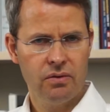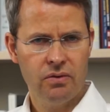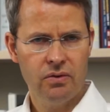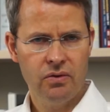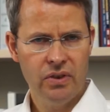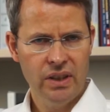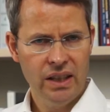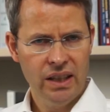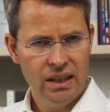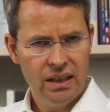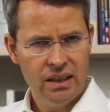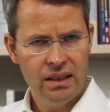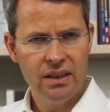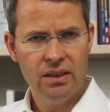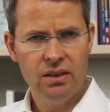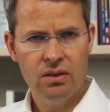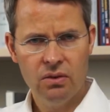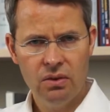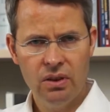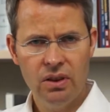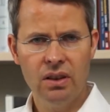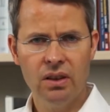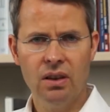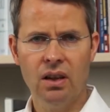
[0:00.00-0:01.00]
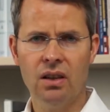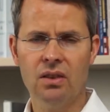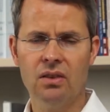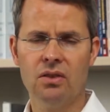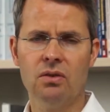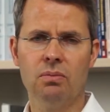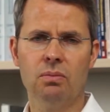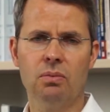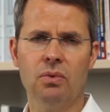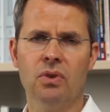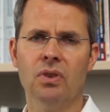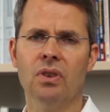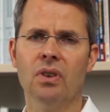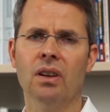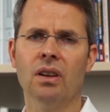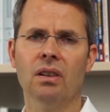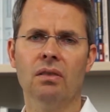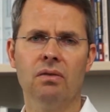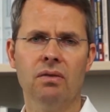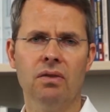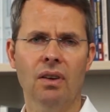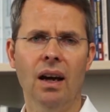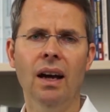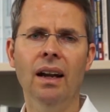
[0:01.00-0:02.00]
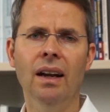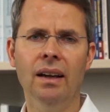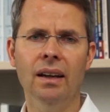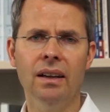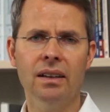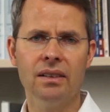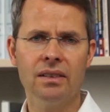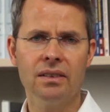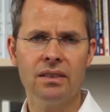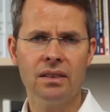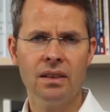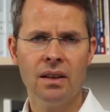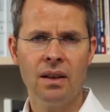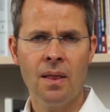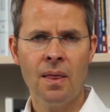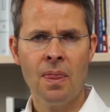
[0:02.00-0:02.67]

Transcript: really doing entrepreneurial finance.